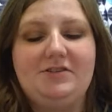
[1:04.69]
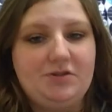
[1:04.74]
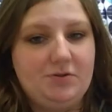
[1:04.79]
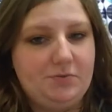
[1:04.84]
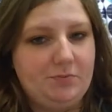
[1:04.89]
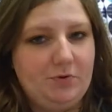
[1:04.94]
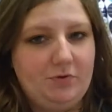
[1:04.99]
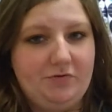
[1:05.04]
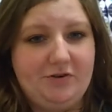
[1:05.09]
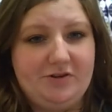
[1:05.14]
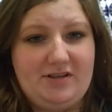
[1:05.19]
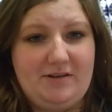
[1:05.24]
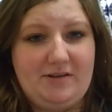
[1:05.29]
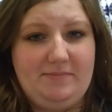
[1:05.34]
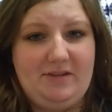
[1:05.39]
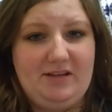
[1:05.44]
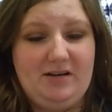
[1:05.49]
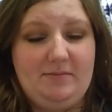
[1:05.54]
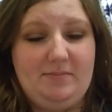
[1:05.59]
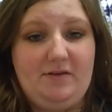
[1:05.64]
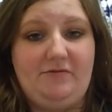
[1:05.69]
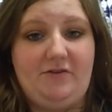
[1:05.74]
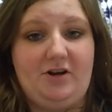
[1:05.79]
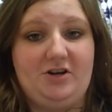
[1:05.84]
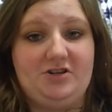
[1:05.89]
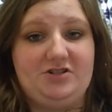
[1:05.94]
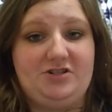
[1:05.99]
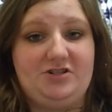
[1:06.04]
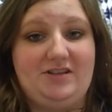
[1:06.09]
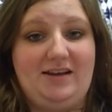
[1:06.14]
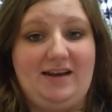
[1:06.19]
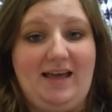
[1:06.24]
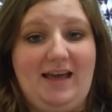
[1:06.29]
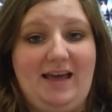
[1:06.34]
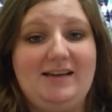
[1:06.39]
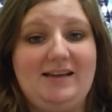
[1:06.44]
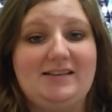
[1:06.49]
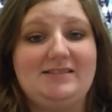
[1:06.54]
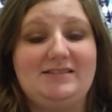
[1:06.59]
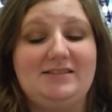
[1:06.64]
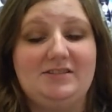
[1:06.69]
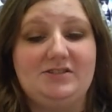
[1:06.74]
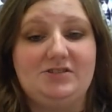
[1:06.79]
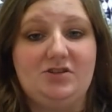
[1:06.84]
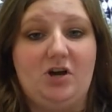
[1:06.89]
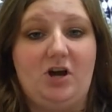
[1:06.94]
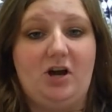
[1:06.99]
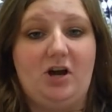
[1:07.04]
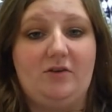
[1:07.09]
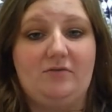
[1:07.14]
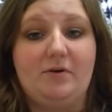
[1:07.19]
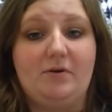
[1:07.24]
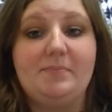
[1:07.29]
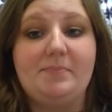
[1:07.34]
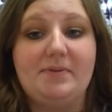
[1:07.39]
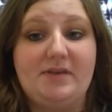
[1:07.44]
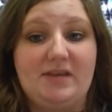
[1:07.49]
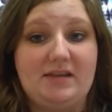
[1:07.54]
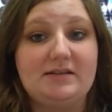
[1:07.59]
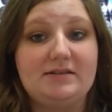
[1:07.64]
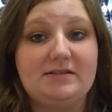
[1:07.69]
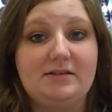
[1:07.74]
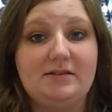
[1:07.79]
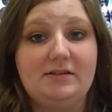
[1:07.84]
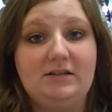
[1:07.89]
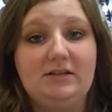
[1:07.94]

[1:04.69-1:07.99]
rule for something to be a function, that x does not repeat.